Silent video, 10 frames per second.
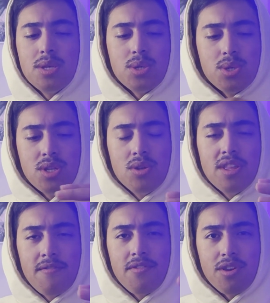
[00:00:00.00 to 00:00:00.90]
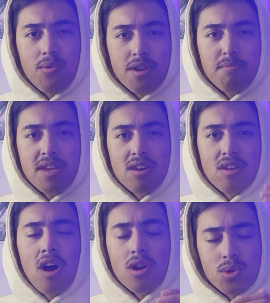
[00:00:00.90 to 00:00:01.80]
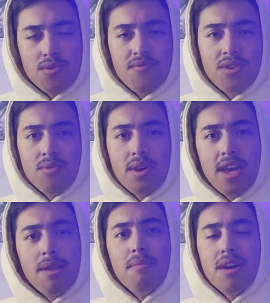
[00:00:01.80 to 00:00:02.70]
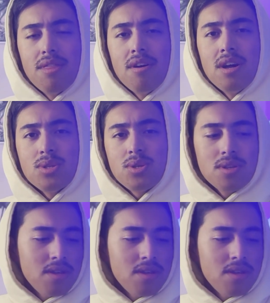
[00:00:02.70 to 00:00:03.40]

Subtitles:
This is still definitely going to be an honest review and my thoughts.